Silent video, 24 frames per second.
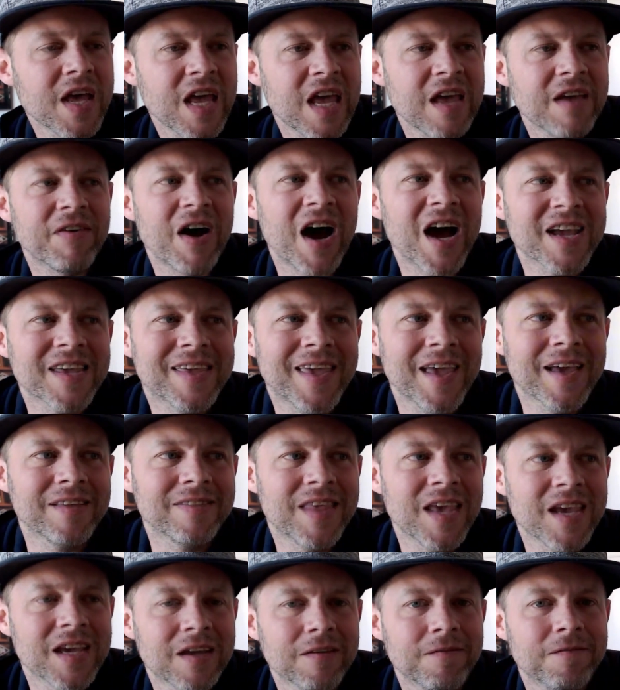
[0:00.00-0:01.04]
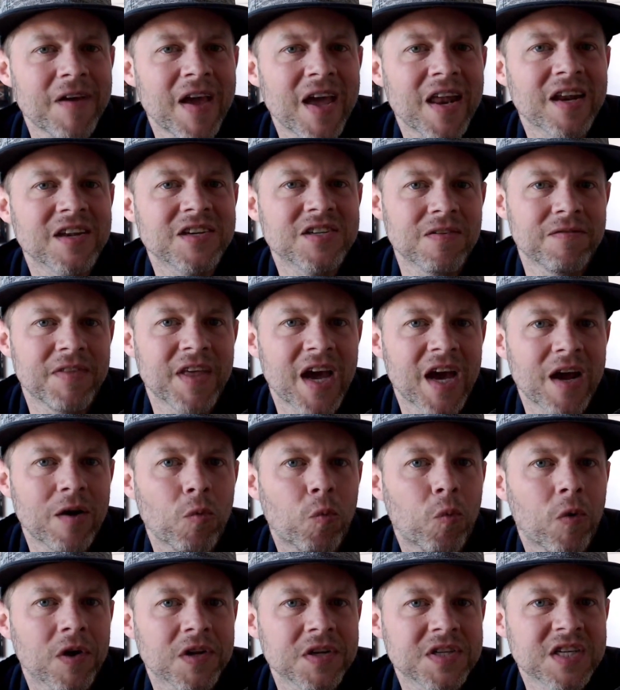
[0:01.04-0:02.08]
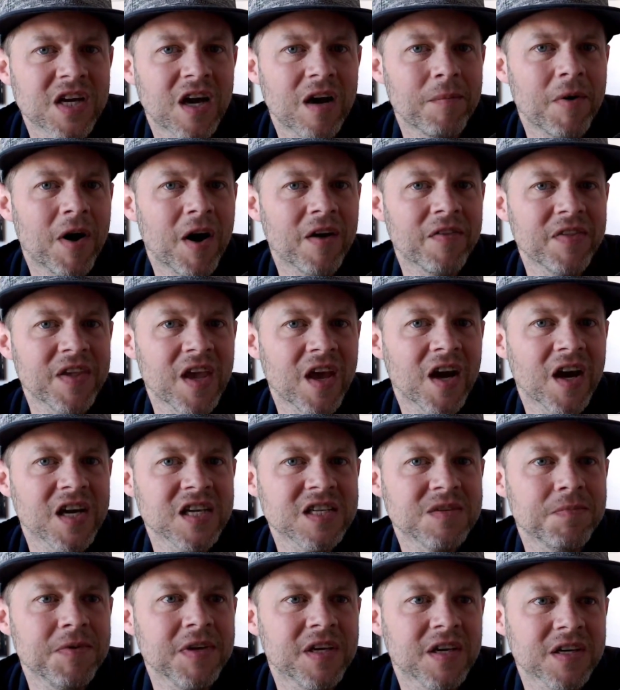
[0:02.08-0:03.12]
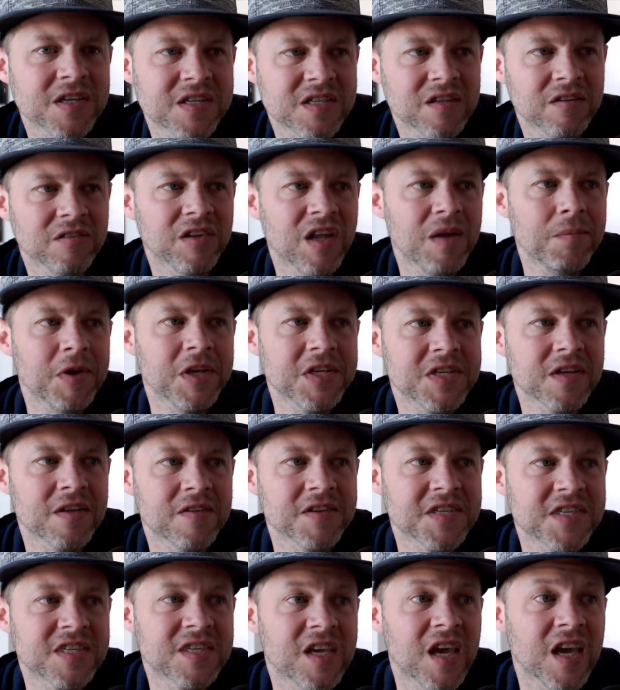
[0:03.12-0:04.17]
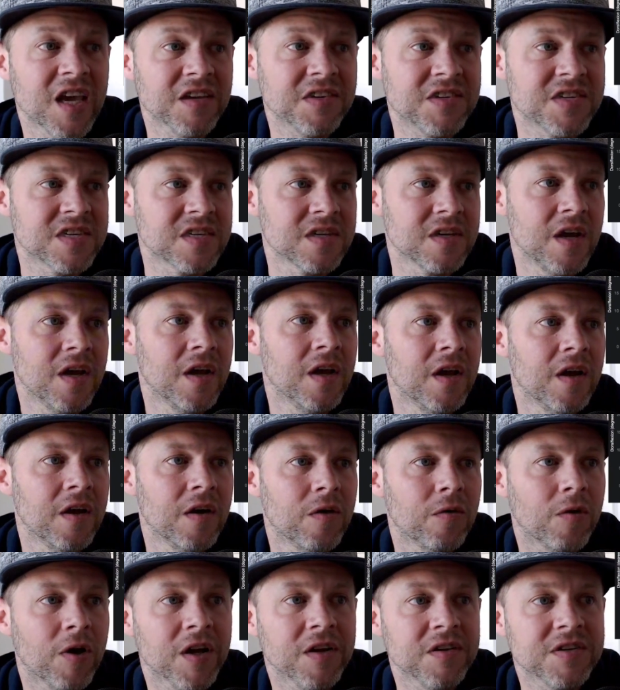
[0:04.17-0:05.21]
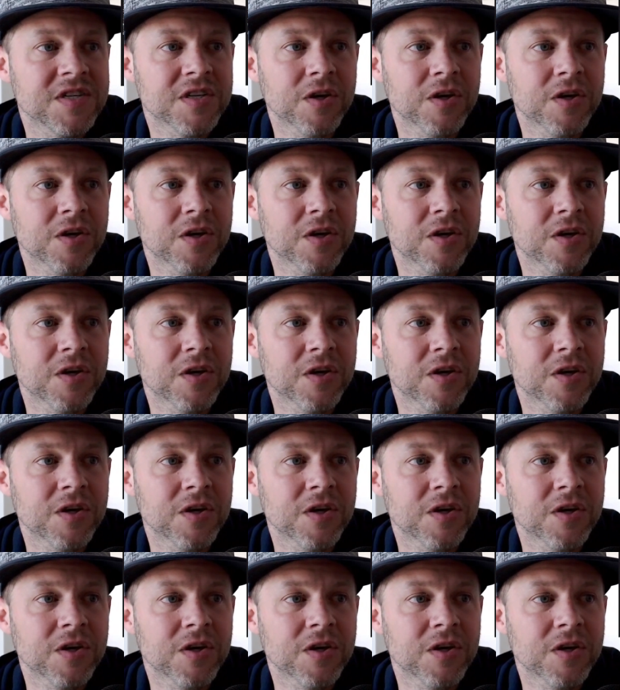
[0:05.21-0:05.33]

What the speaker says: if I can't take advantage of that once I'm on the ice because the limits of the skates, right?